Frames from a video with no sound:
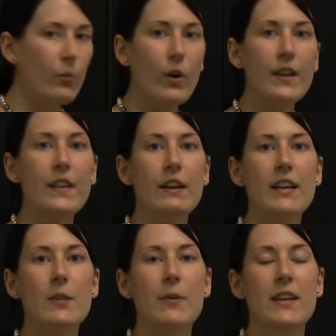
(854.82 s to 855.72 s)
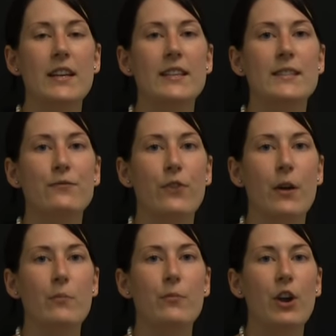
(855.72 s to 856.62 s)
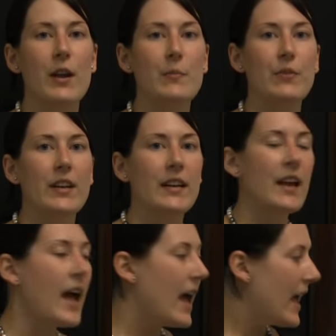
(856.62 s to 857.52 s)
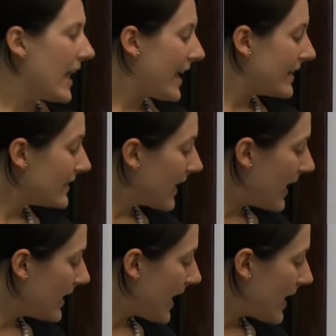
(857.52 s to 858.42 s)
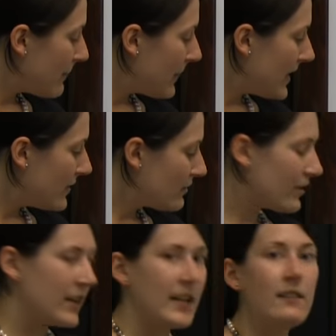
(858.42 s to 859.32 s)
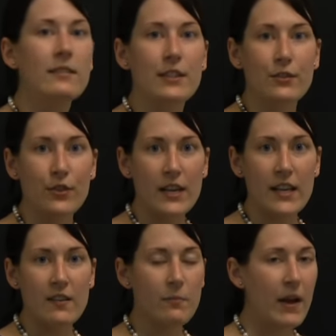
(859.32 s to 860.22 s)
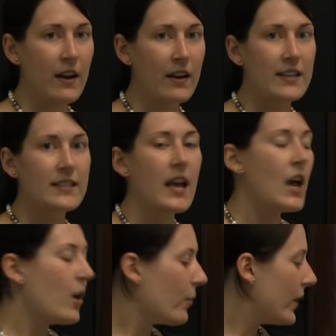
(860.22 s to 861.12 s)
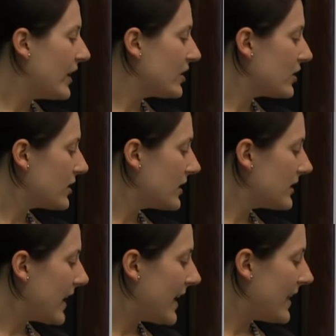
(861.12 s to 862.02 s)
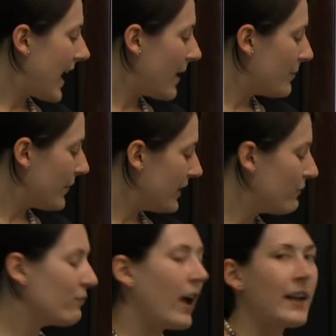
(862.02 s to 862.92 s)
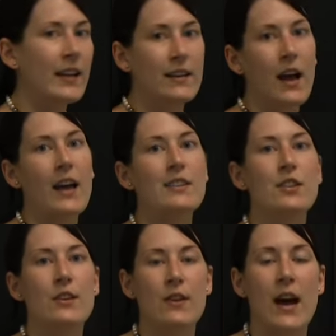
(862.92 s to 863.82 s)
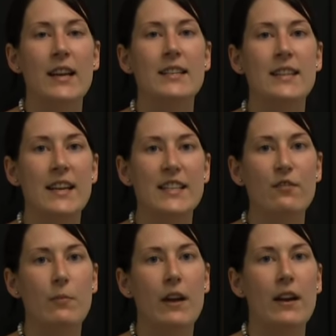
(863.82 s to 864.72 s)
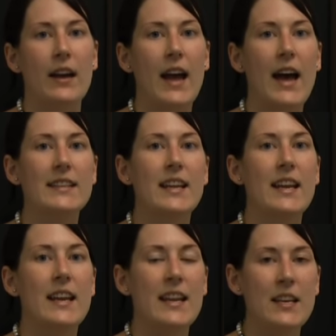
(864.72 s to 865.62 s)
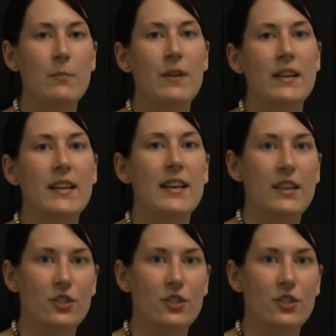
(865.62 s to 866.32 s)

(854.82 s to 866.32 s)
won their independence from Great Britain and signed a peace treaty, the Treaty of Paris, which said that Britain recognized the United States of America as an independent